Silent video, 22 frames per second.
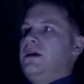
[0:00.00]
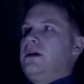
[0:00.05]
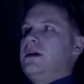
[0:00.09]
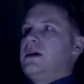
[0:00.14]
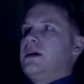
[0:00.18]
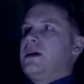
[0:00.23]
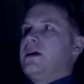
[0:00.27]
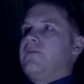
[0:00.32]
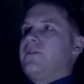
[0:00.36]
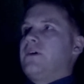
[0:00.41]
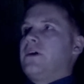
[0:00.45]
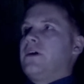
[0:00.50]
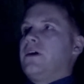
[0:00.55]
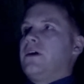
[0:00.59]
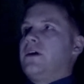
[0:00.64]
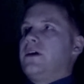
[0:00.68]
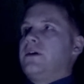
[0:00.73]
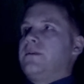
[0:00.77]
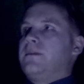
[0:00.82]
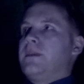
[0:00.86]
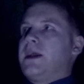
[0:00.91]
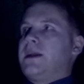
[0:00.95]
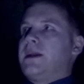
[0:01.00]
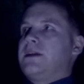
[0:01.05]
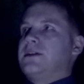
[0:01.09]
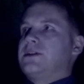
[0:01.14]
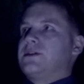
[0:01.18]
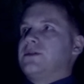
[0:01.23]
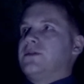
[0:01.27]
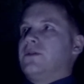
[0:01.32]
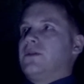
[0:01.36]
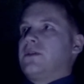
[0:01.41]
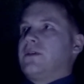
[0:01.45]
have heard many
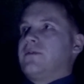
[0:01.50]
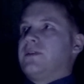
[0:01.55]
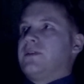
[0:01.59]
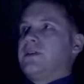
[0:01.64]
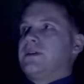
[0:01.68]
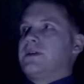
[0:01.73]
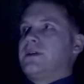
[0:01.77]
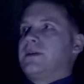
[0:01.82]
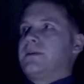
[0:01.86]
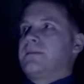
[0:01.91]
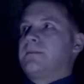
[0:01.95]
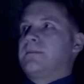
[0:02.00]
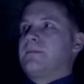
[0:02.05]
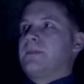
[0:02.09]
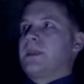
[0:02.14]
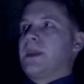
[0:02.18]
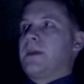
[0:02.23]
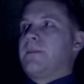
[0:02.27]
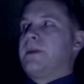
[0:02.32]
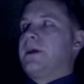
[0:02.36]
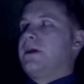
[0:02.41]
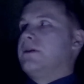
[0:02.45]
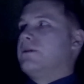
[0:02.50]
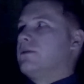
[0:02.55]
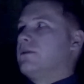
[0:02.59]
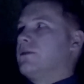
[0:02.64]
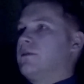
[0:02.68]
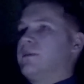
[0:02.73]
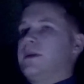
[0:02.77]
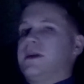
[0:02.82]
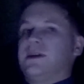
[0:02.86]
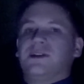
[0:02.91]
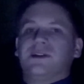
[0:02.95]
talk of it. A
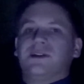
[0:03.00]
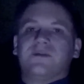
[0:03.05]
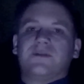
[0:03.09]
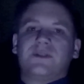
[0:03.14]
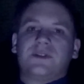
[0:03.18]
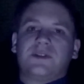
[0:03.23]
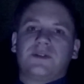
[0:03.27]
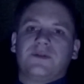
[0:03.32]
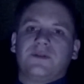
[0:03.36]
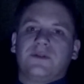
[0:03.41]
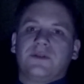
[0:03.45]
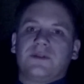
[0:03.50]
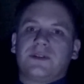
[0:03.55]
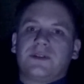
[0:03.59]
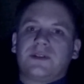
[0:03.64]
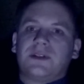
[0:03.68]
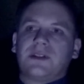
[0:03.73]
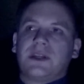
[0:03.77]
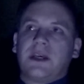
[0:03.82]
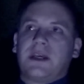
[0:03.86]
pilgrimage of sorts,